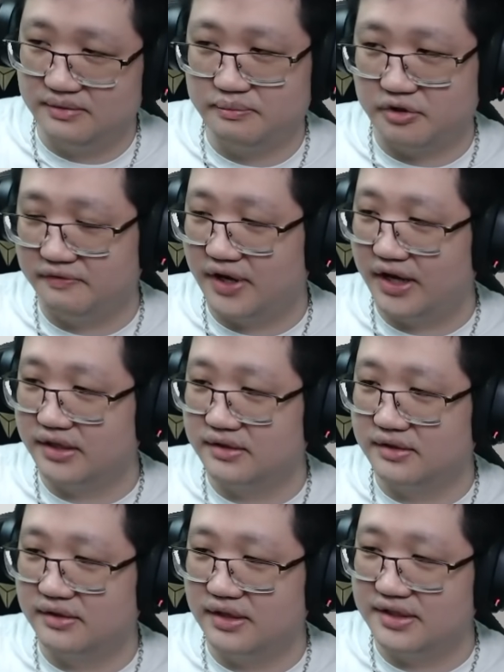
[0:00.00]
provide
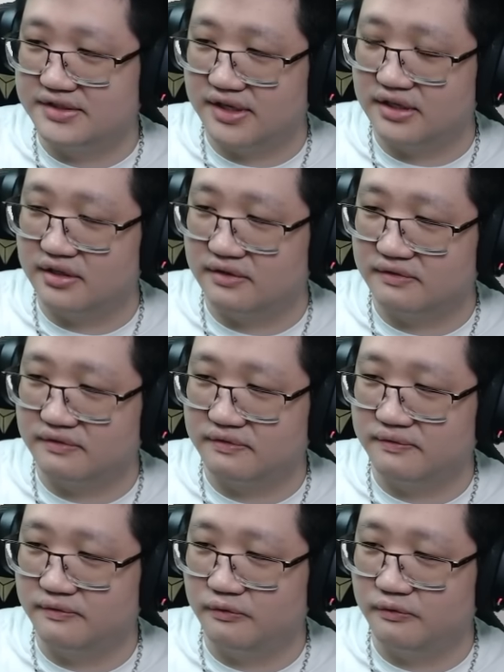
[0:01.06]
incentive